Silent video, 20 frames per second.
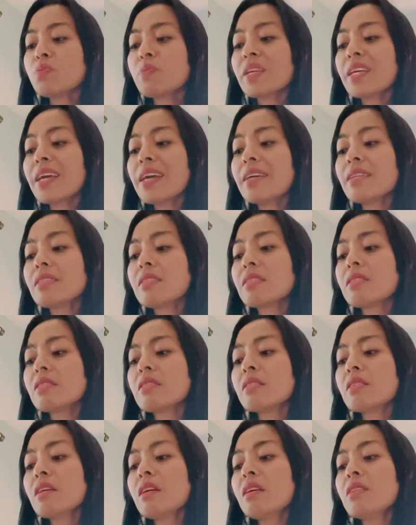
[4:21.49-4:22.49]

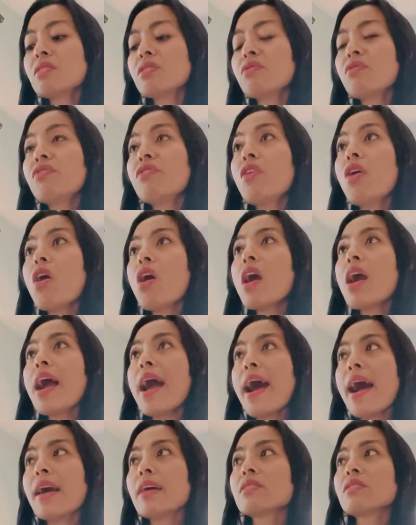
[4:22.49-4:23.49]
because as far
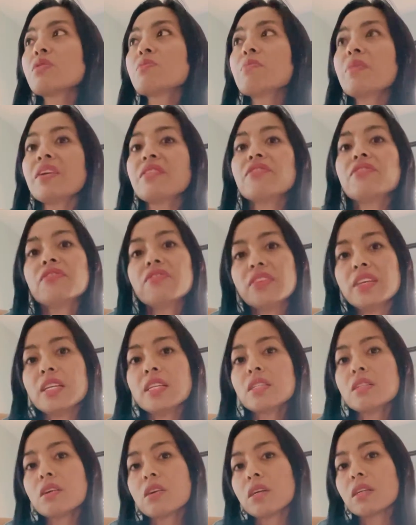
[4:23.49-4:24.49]
as my
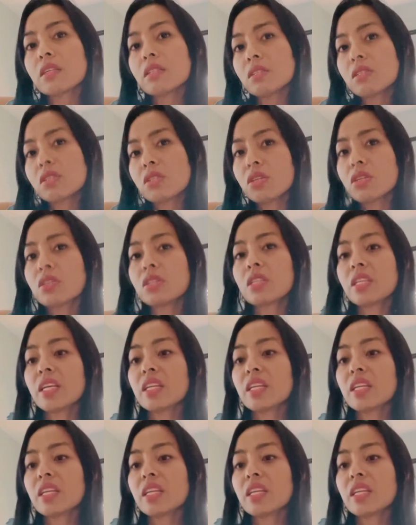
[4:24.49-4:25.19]
feet are concerned,